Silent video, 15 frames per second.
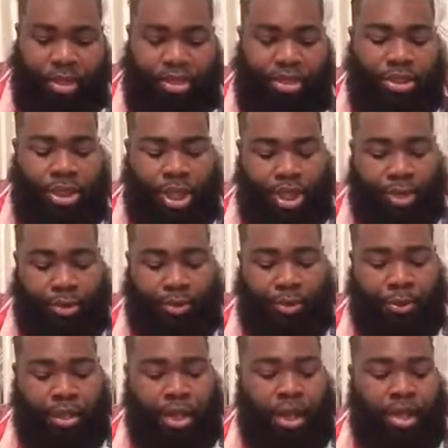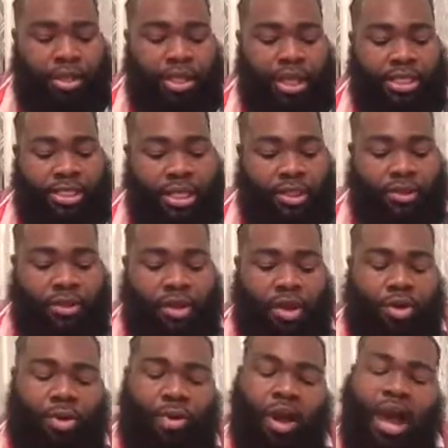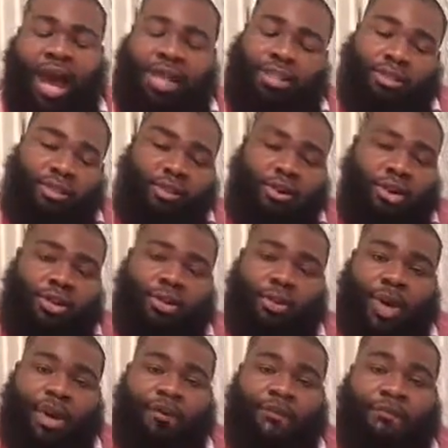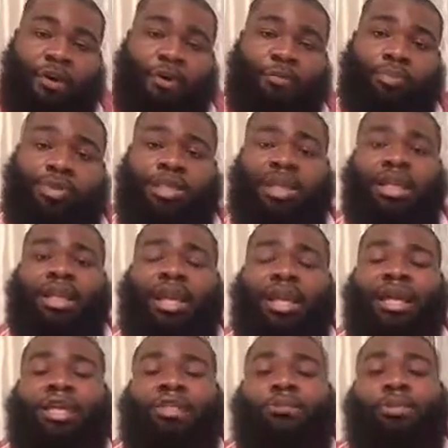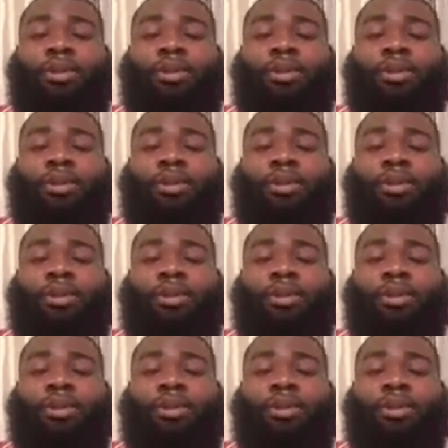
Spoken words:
So, next thing you know, Oscar calls Wyatt's phone, pretending like he's a